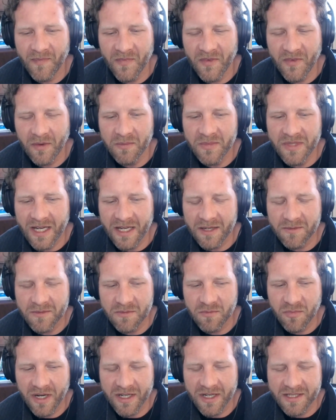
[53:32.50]

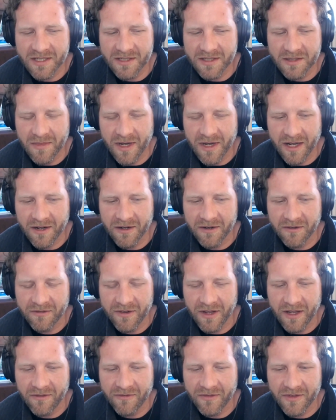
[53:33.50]
sometimes price doesn't matter
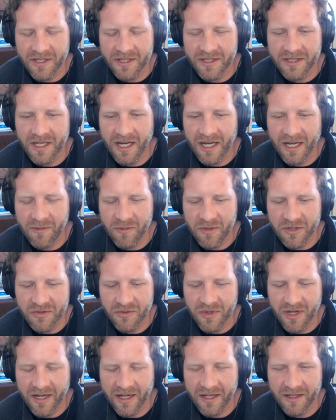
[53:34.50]
if the time is
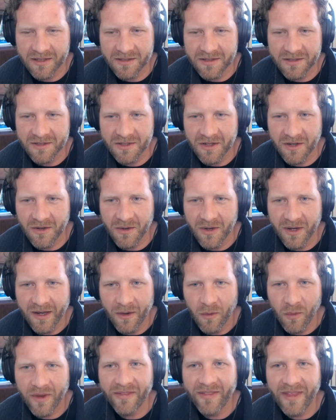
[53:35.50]
right. So
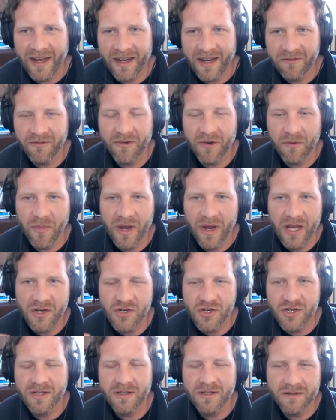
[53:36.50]
with that
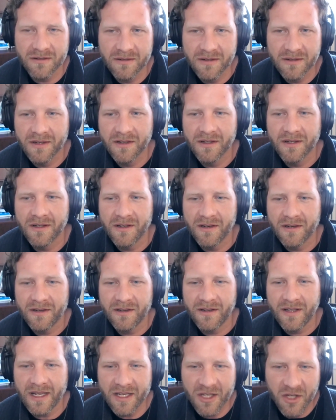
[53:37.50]
information
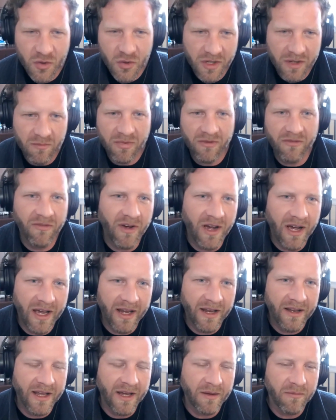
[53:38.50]
that you can
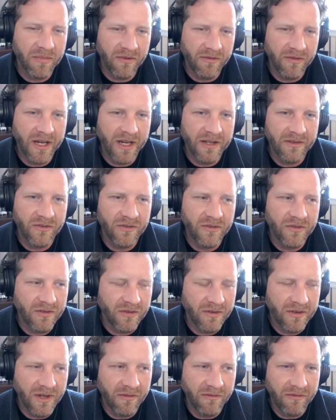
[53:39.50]
provide, that
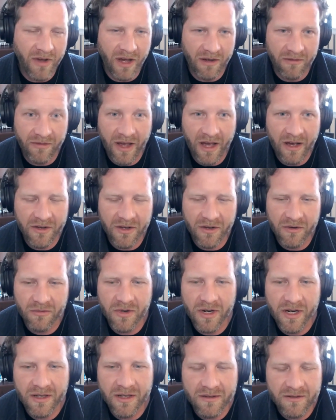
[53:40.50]
provides a value,
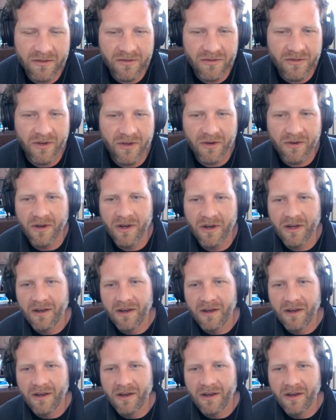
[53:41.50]
right? So